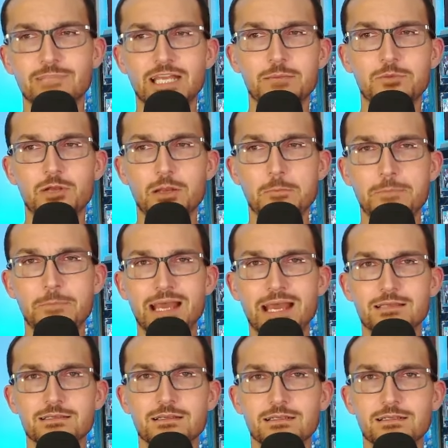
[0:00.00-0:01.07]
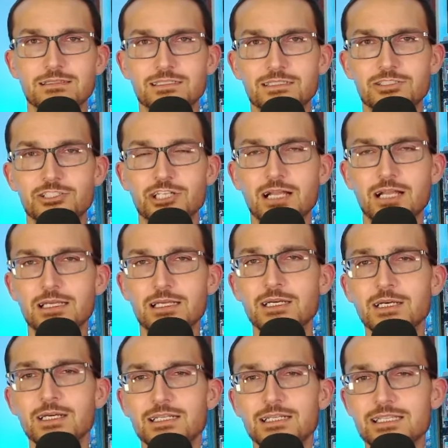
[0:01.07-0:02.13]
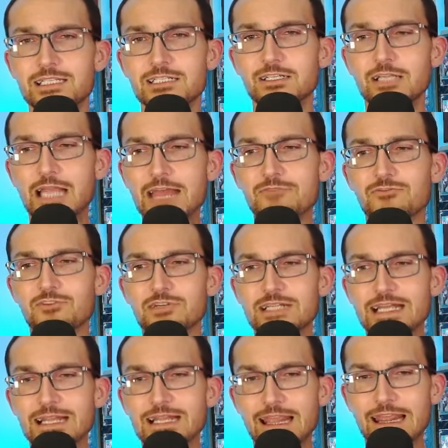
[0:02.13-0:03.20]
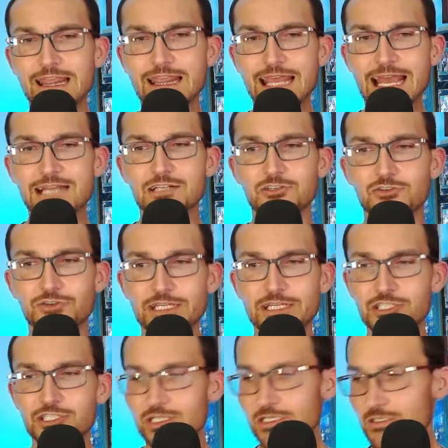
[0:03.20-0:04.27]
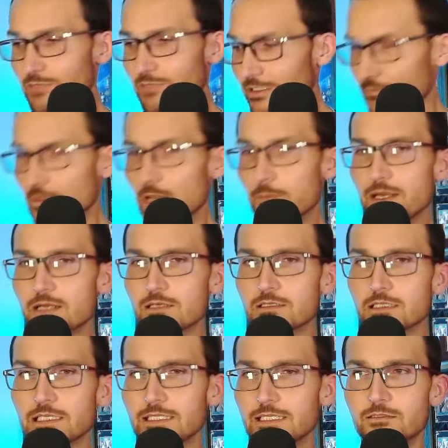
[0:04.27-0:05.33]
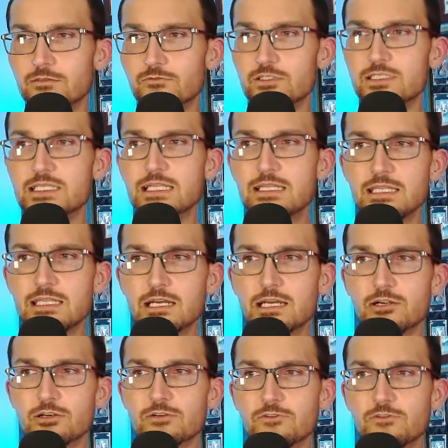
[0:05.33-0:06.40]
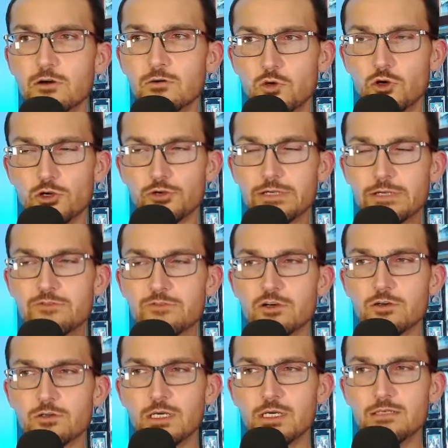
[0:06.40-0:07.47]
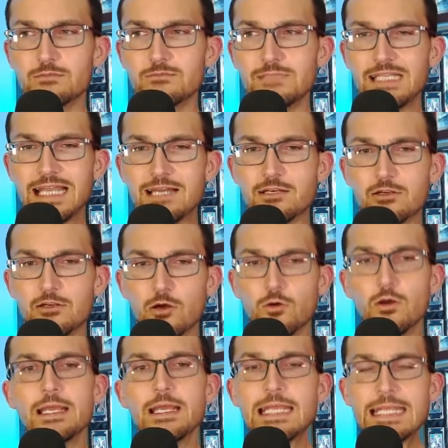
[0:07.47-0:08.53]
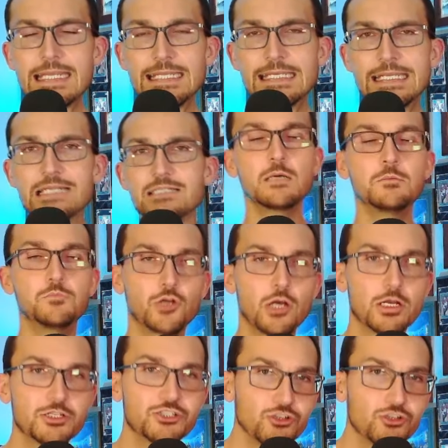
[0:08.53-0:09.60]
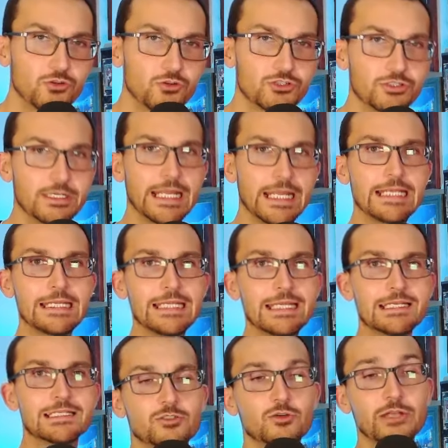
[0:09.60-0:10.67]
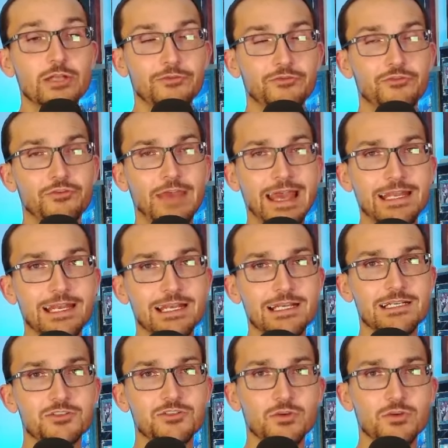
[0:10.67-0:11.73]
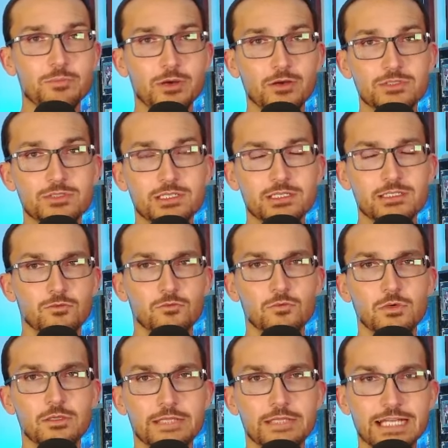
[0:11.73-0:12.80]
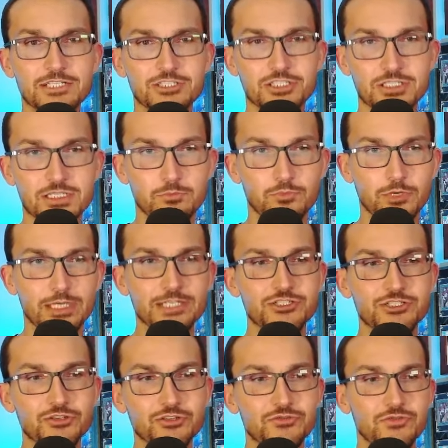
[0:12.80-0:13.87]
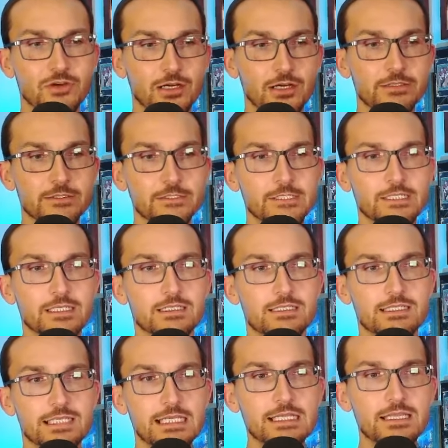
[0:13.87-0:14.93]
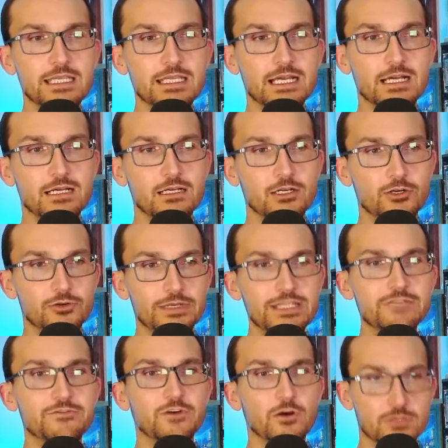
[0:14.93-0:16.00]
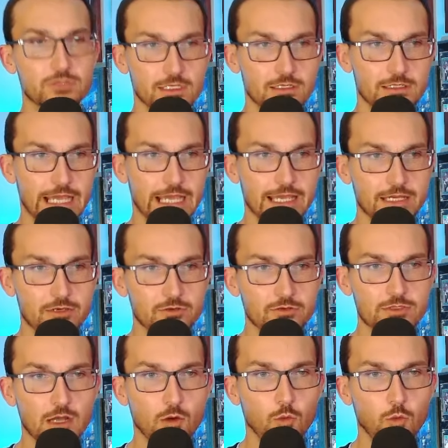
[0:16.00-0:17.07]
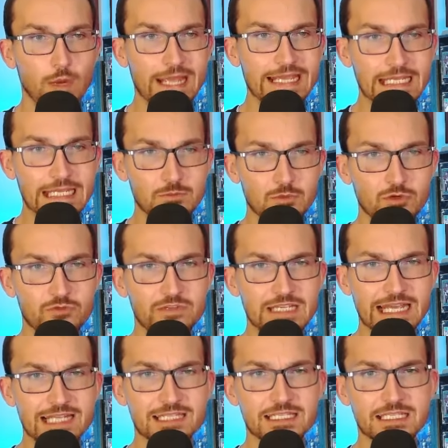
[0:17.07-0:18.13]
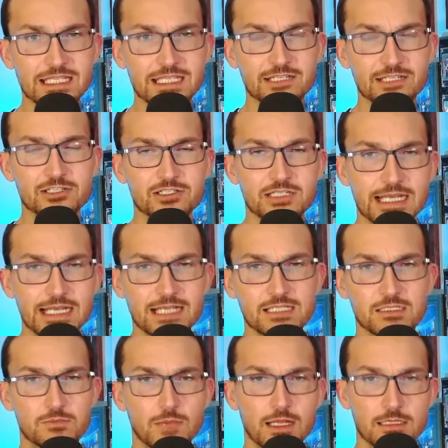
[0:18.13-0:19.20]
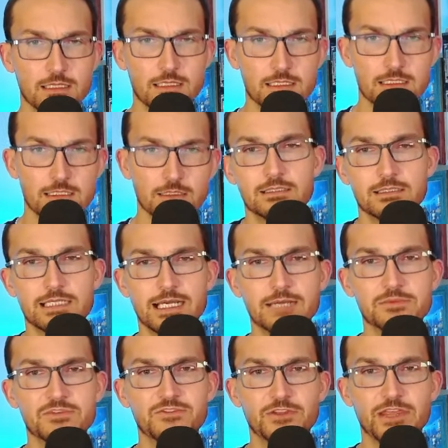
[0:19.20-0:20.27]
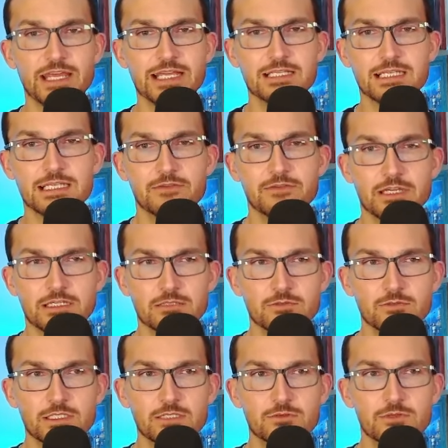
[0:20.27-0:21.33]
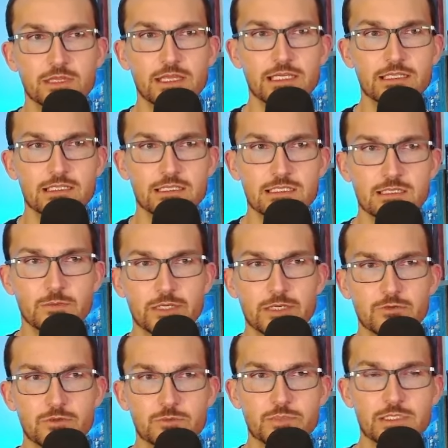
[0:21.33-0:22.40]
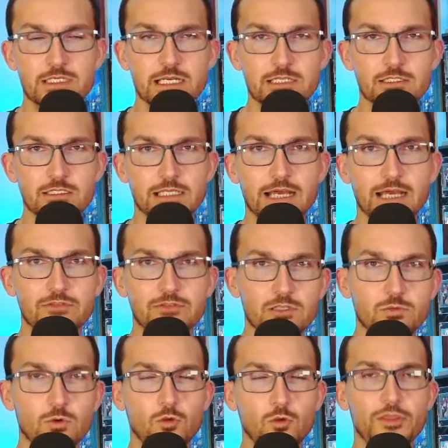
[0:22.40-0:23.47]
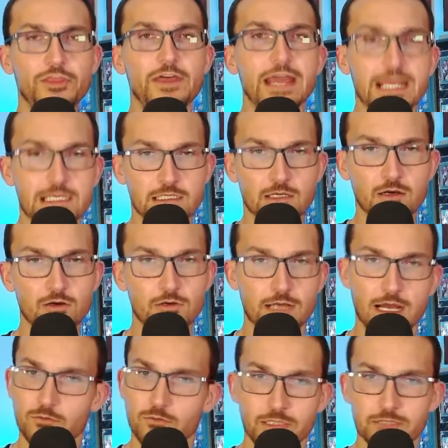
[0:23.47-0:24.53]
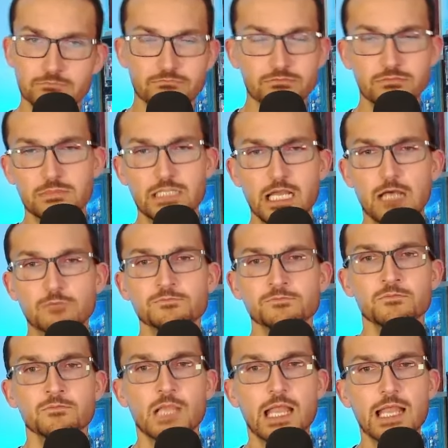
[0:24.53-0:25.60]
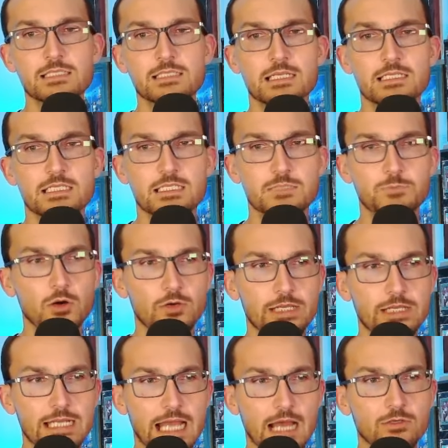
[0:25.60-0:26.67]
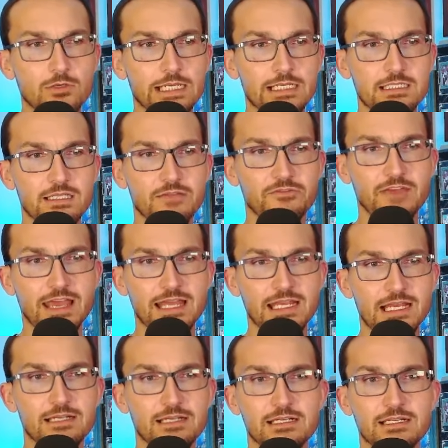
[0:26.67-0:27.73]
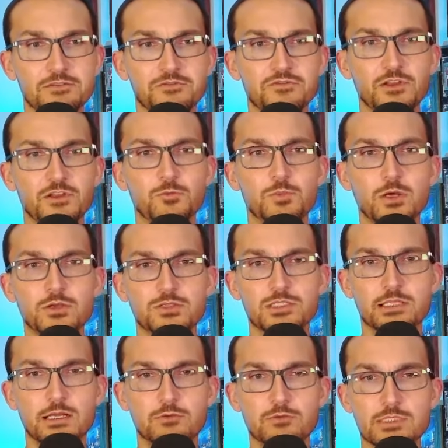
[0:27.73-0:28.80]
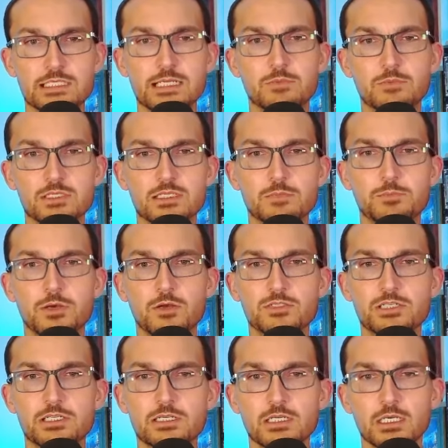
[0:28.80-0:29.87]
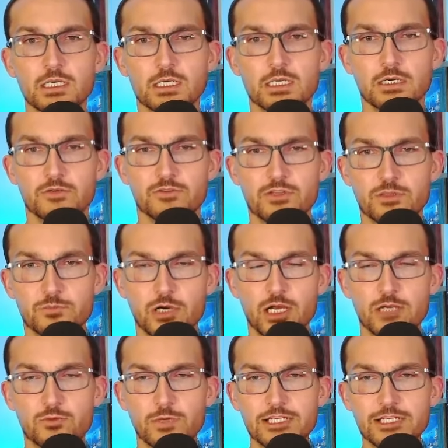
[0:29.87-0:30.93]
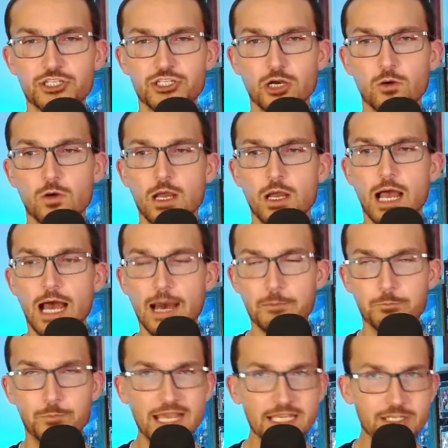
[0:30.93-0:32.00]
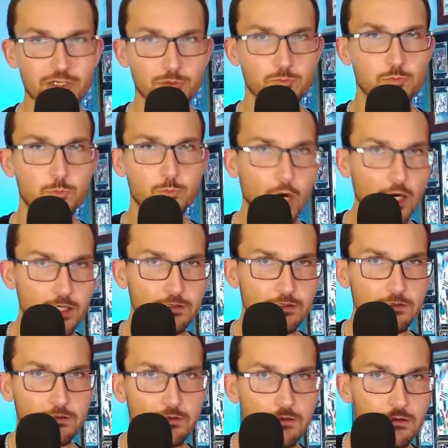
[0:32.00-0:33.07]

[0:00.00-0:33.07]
Yeah, put a mask on T'Challa. Nothing will ever get that egregious, but apparently for Cynthia Erivo, yeah, I don't know, idiot, broad-shouldered idiot, putting a fan edit to a poster, well, that's just a bridge too far. Cynthia Erivo, okay, who's a Wicked movie, hits theaters next month, so. Times for Thanksgiving. Well, you'd think that somebody would potentially have a little bit more thanks to go around, but no. Has spoken out against a fan-edited film poster that resembles the poster for the Broadway show. I beg your pardon.